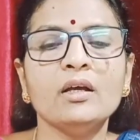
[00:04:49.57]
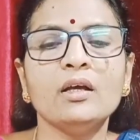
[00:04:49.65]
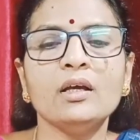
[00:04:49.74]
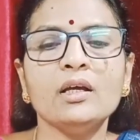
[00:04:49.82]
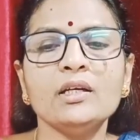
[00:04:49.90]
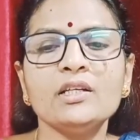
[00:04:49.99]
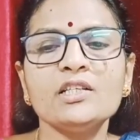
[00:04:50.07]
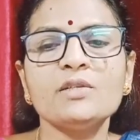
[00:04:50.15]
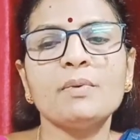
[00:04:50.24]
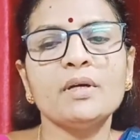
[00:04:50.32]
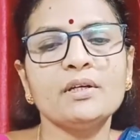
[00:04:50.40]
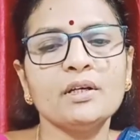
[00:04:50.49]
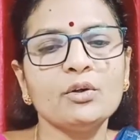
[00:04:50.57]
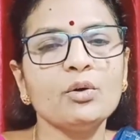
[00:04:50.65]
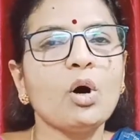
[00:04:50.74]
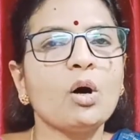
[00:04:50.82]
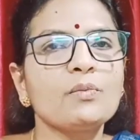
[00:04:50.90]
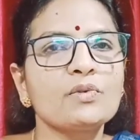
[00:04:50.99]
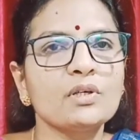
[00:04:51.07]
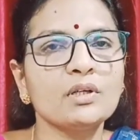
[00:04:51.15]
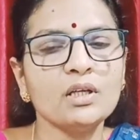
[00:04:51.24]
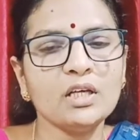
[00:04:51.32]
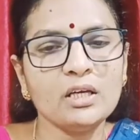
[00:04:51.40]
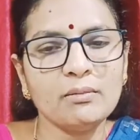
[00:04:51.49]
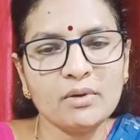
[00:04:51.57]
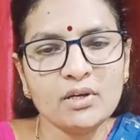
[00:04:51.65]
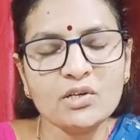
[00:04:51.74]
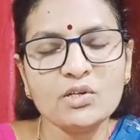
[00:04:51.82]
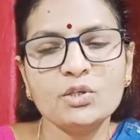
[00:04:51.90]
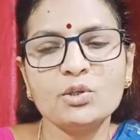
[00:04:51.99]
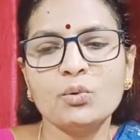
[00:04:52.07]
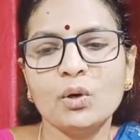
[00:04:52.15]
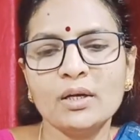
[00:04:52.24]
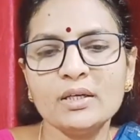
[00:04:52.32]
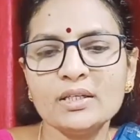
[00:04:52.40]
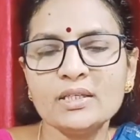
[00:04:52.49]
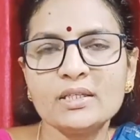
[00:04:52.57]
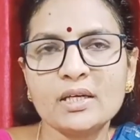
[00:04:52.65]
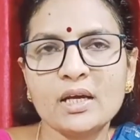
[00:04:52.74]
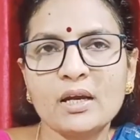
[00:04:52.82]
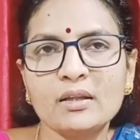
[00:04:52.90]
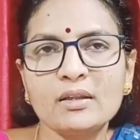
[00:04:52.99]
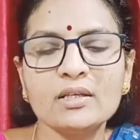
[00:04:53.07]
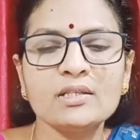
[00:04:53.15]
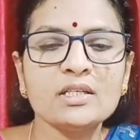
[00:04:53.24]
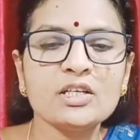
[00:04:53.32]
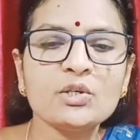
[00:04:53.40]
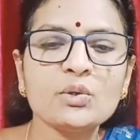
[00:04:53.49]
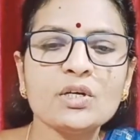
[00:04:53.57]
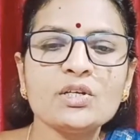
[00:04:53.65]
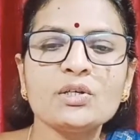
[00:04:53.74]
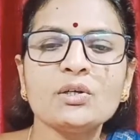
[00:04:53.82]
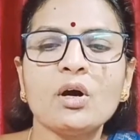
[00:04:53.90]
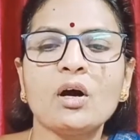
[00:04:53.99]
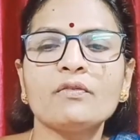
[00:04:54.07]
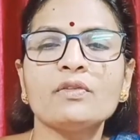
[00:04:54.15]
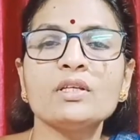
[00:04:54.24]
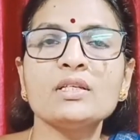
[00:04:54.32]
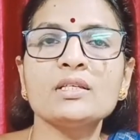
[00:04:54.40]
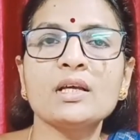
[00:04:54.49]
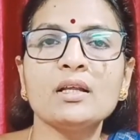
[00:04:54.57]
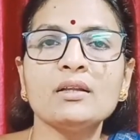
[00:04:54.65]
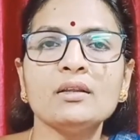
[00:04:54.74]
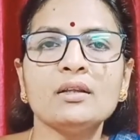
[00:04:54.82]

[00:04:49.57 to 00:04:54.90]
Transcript: It is better to observe the image to understand the situation of the sun